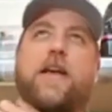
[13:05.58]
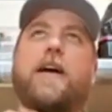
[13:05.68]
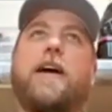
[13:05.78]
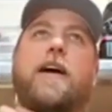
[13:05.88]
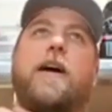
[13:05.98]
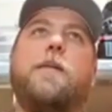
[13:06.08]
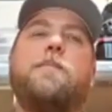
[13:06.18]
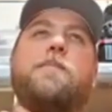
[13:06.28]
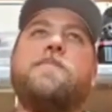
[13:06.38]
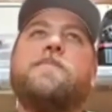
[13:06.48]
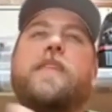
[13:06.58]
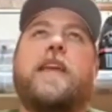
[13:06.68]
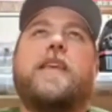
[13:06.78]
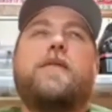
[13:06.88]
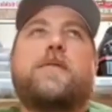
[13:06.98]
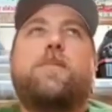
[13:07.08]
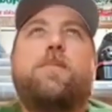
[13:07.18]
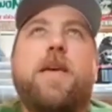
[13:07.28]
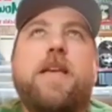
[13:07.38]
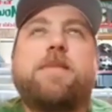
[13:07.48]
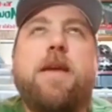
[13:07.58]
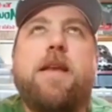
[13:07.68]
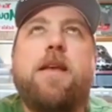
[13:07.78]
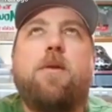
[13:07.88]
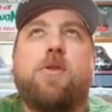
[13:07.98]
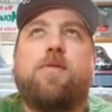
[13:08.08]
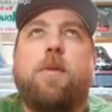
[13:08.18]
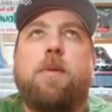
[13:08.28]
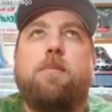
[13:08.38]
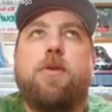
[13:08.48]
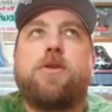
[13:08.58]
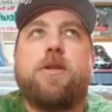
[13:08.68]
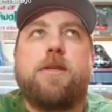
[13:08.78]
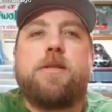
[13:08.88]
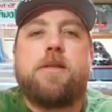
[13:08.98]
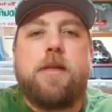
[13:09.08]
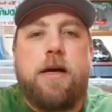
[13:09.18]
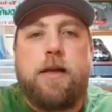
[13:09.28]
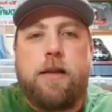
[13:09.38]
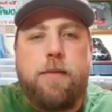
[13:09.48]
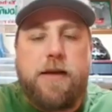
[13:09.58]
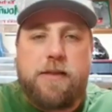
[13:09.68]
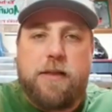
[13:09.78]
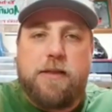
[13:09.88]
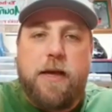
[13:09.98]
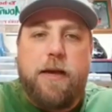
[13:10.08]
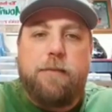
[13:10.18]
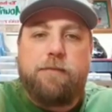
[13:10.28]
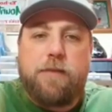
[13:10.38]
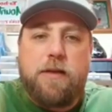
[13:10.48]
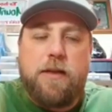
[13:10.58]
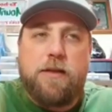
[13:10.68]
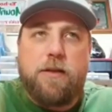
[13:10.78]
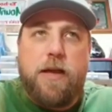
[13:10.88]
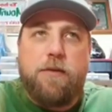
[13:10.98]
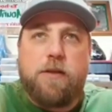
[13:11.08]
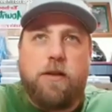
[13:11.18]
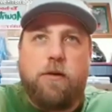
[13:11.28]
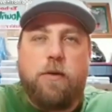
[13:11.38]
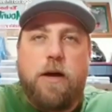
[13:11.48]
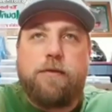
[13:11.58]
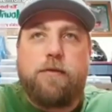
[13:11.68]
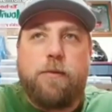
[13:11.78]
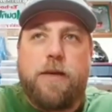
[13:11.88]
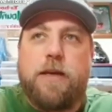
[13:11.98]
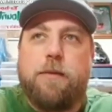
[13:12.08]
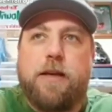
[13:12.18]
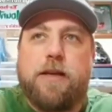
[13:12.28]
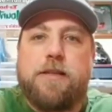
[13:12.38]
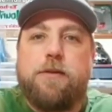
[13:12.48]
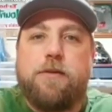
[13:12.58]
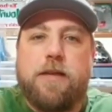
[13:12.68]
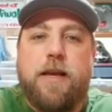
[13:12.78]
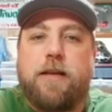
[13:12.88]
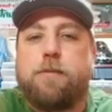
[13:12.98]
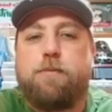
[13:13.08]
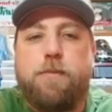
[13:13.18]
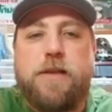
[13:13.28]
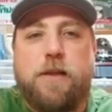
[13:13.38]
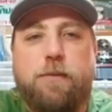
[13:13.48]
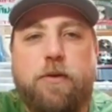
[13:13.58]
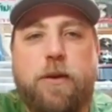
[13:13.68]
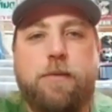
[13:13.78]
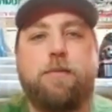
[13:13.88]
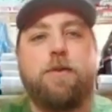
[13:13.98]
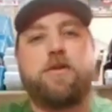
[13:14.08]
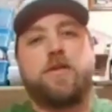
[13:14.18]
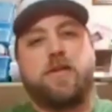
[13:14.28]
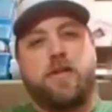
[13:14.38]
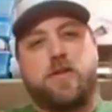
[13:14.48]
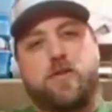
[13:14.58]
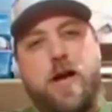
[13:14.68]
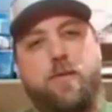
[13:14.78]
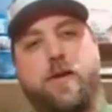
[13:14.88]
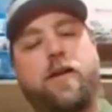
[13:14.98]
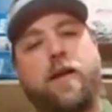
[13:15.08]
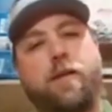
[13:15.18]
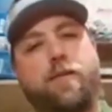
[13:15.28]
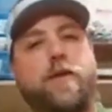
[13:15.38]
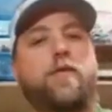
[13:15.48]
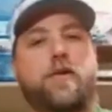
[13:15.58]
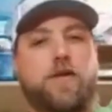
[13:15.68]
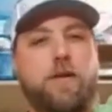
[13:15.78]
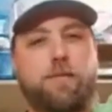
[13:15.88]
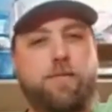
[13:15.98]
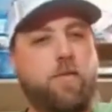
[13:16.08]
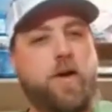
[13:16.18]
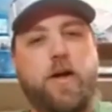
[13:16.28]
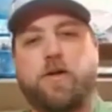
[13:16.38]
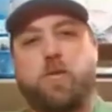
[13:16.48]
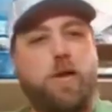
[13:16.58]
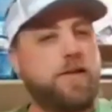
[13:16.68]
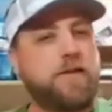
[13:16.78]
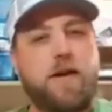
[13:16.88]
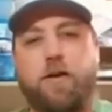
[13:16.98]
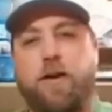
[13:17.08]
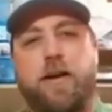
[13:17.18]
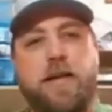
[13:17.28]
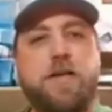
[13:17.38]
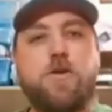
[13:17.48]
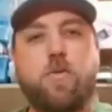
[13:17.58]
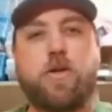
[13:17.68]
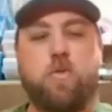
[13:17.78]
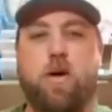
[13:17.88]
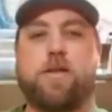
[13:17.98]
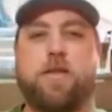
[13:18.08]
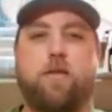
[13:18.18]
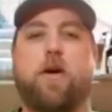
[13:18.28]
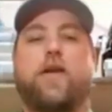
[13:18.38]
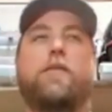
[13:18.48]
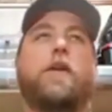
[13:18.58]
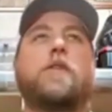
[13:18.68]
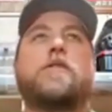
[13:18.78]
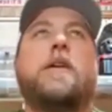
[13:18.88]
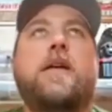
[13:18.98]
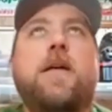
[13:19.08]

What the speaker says: And his main deal was flipping bushes on the Mexican side. And so that was a little rough for me because he was like basically pulling up the bushes and just dropping like beavers on 1 ounce weights down in, and he knew which ones he wanted to fish.